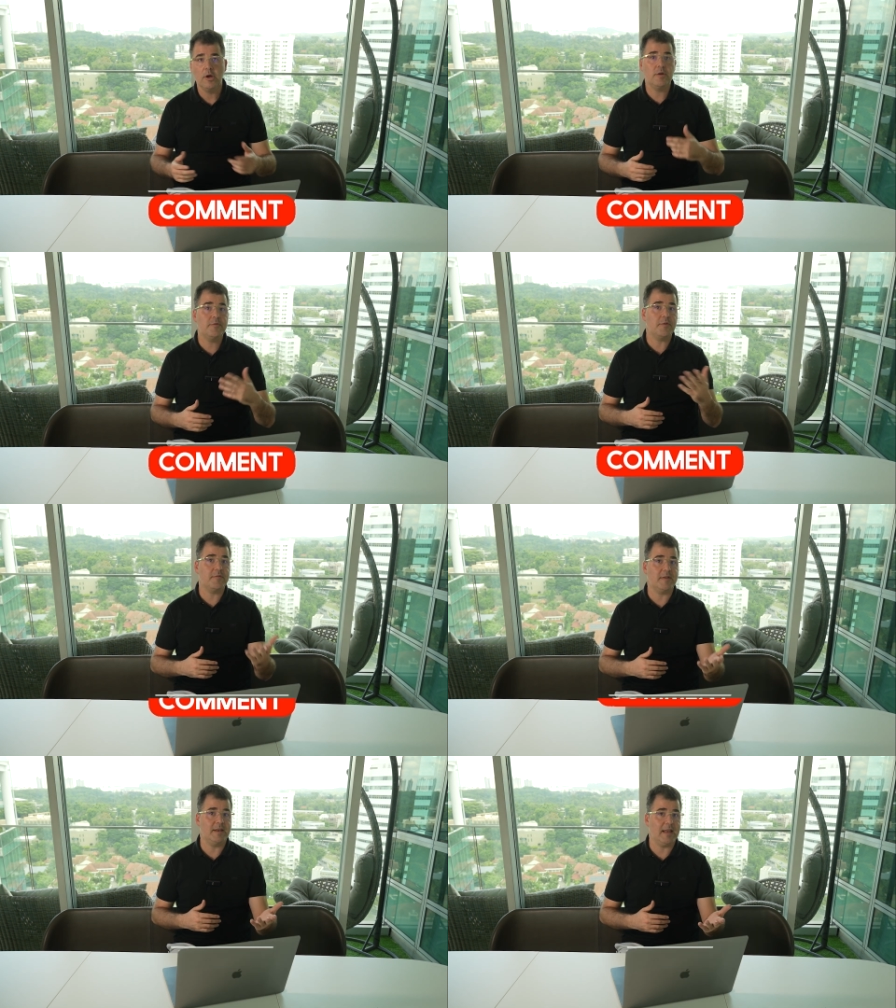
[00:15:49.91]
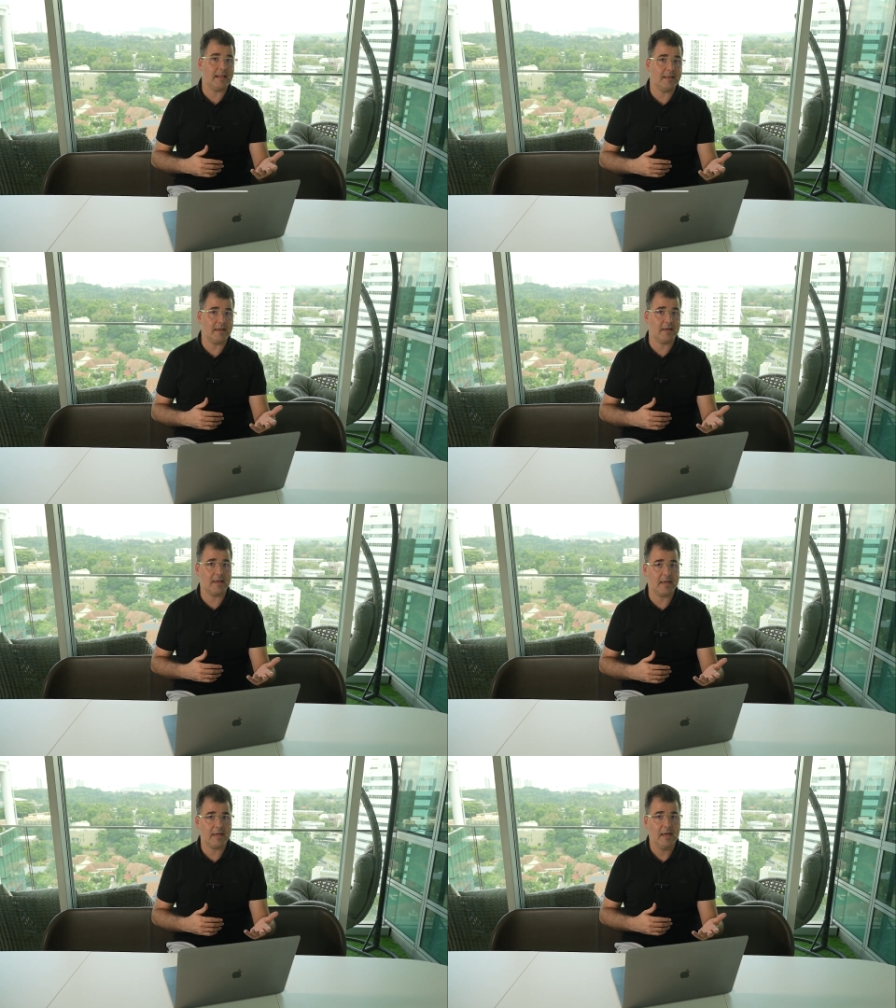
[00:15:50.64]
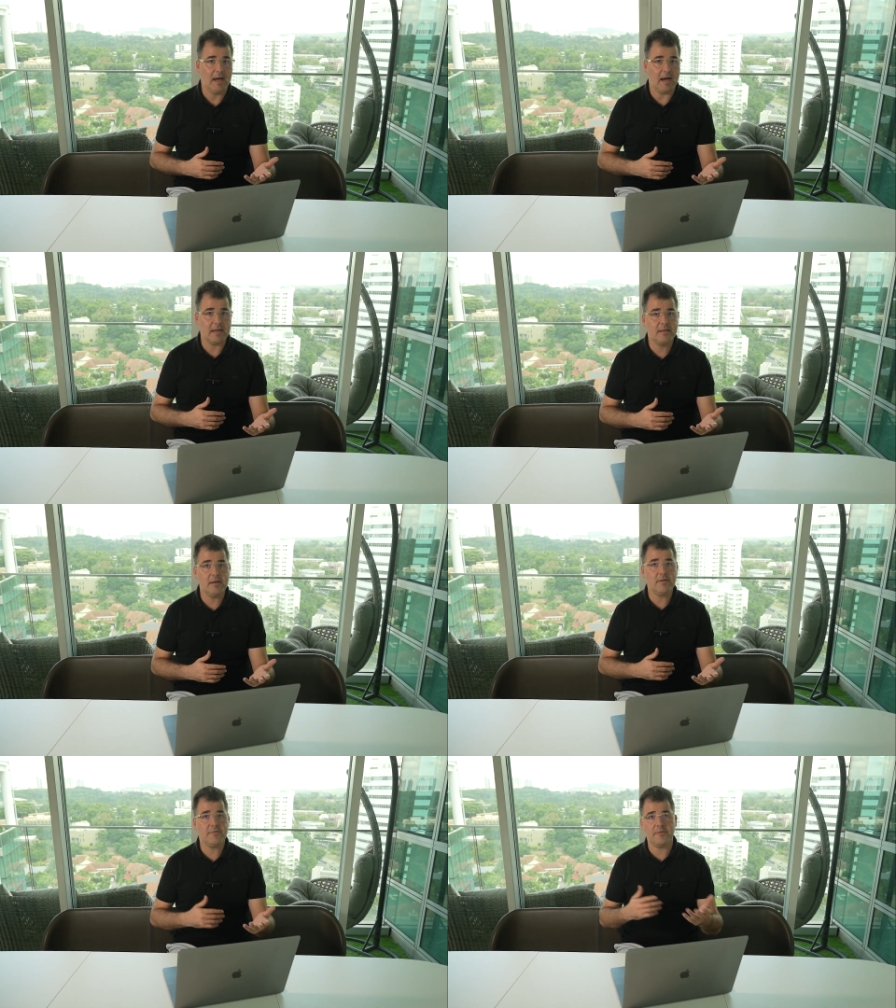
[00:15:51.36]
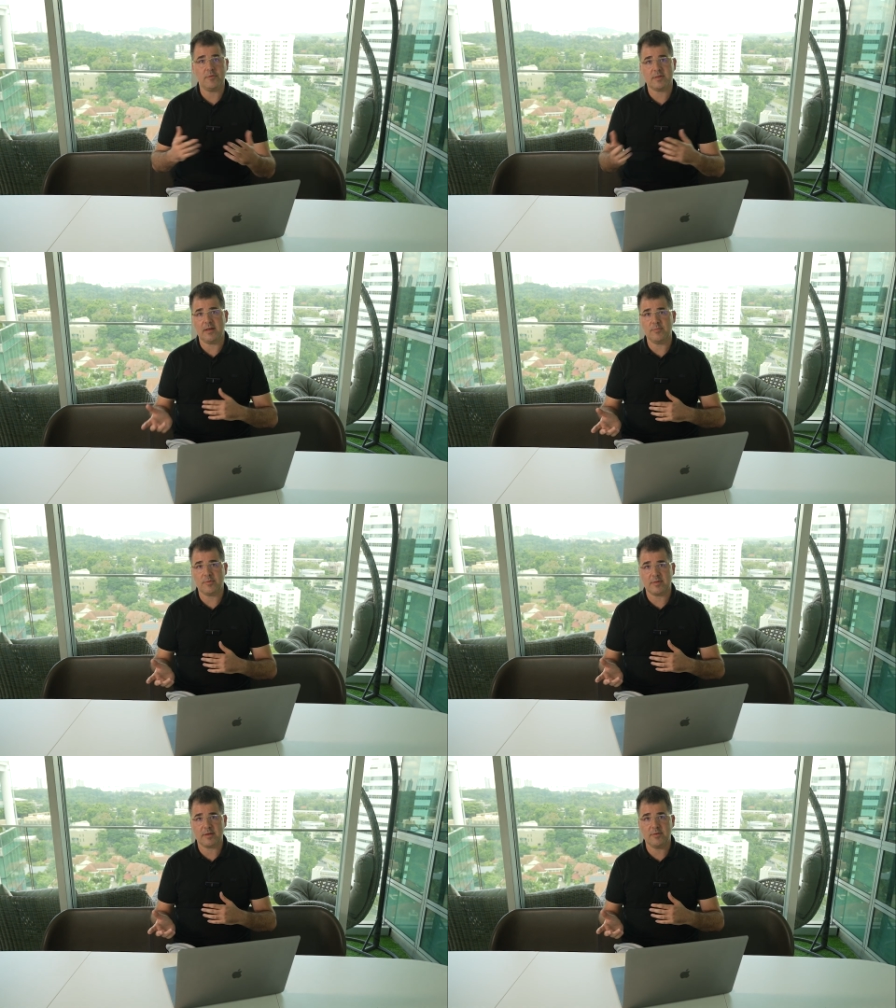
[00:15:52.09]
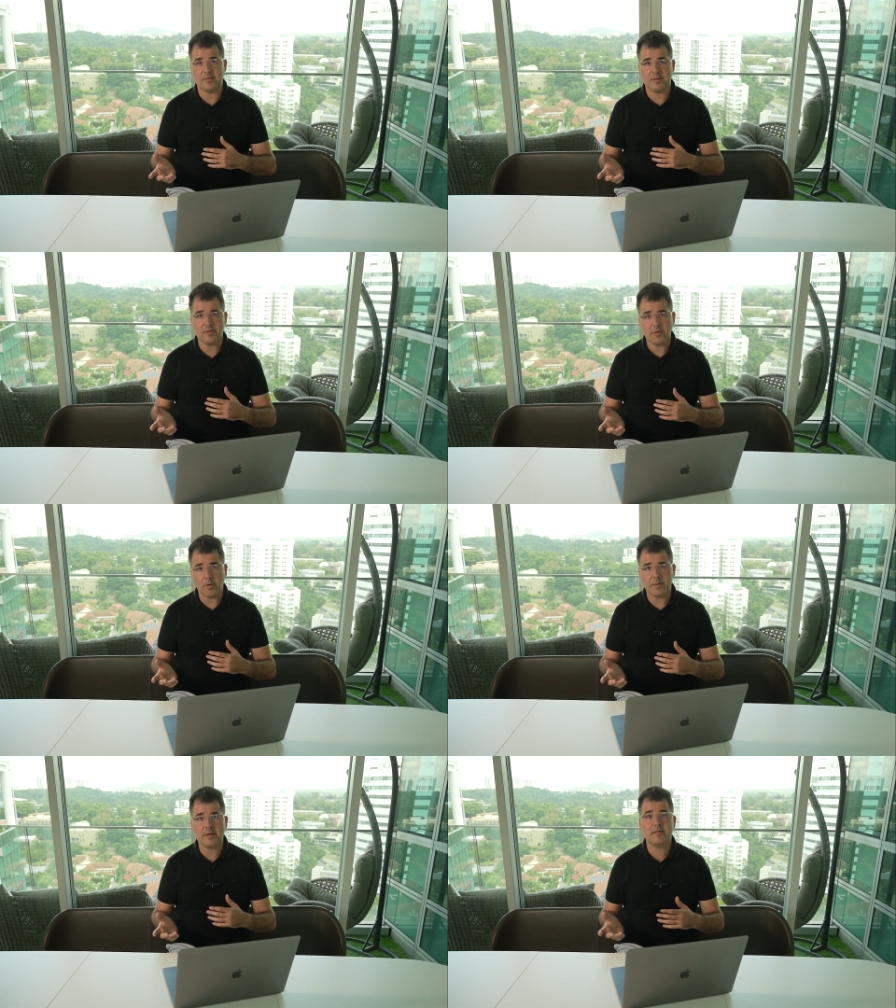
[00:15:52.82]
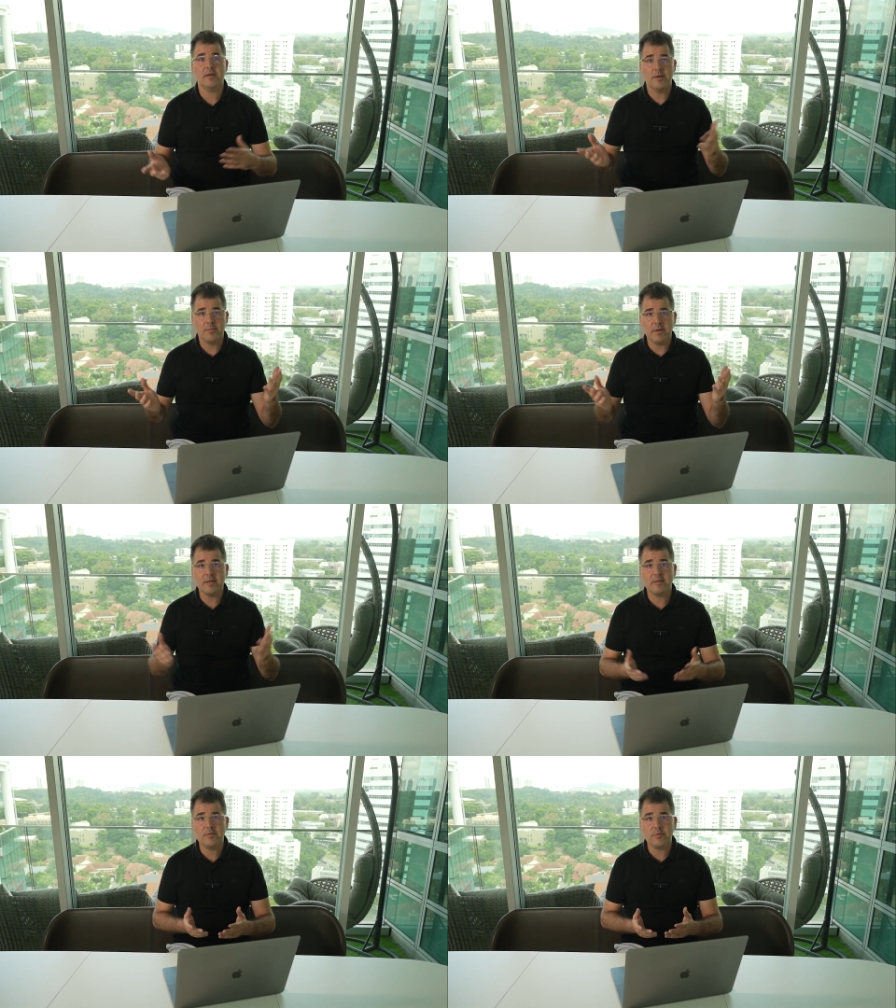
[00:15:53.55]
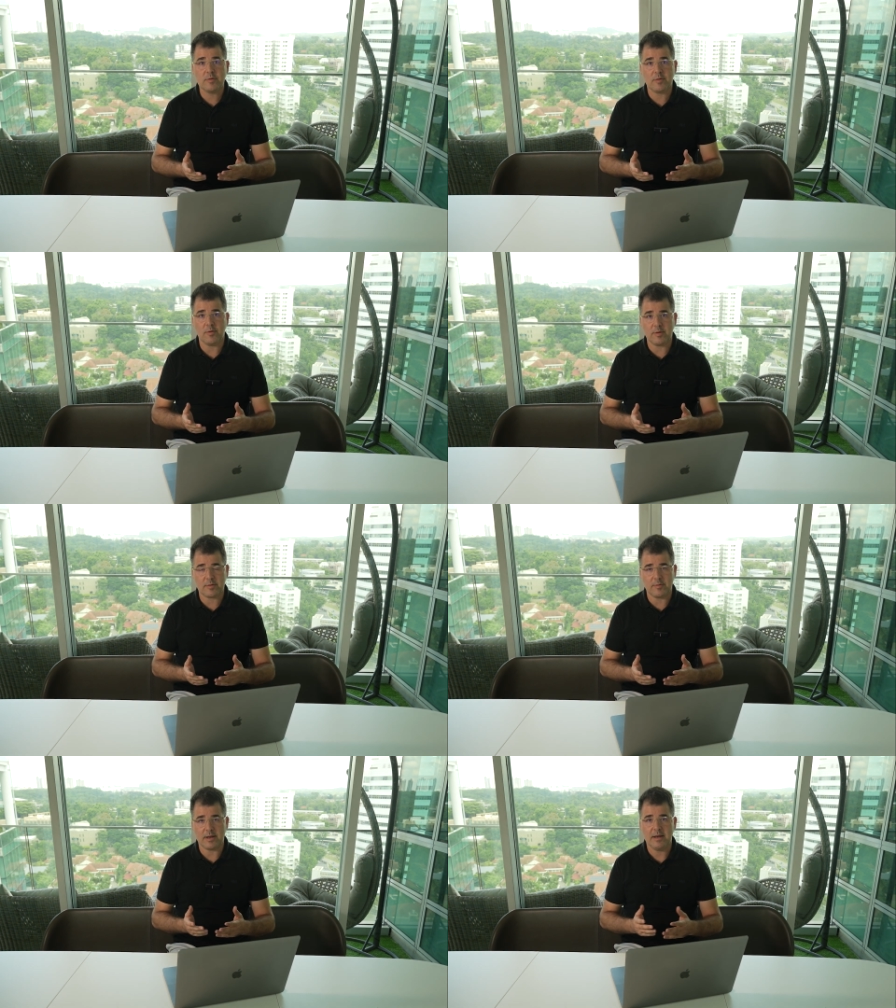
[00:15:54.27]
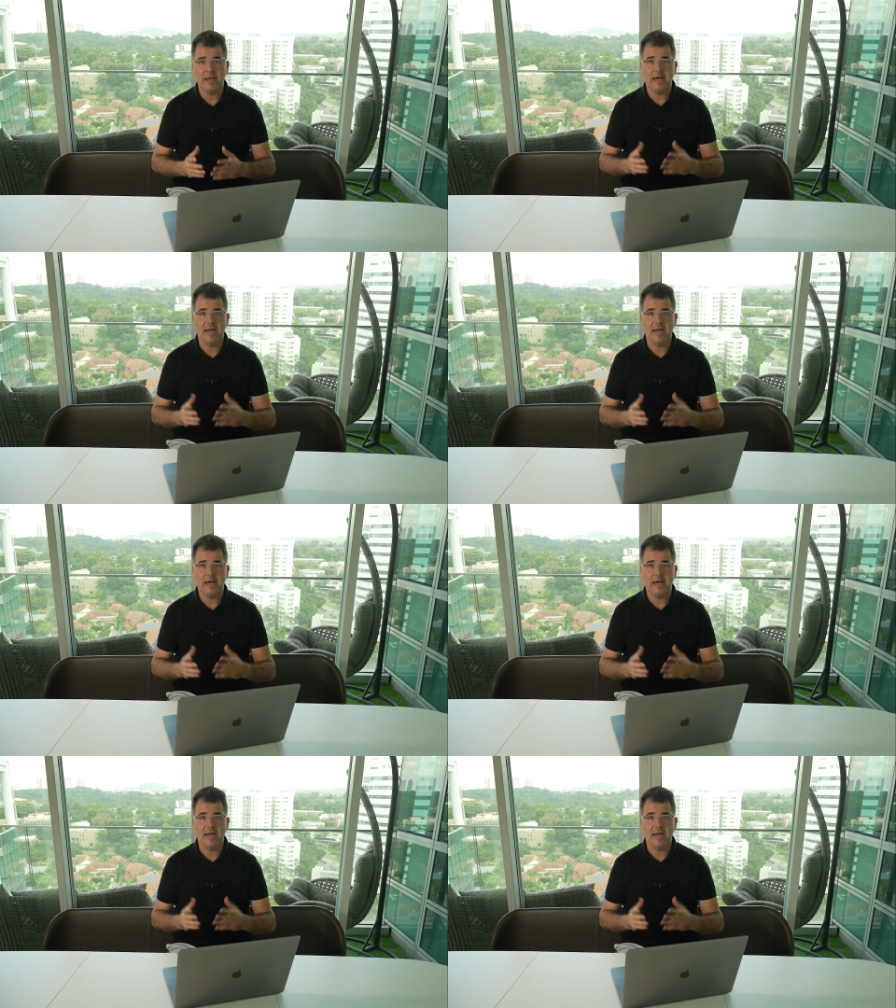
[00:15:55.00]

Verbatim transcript: If you have another idea for cybersecurity topics, please do so as well.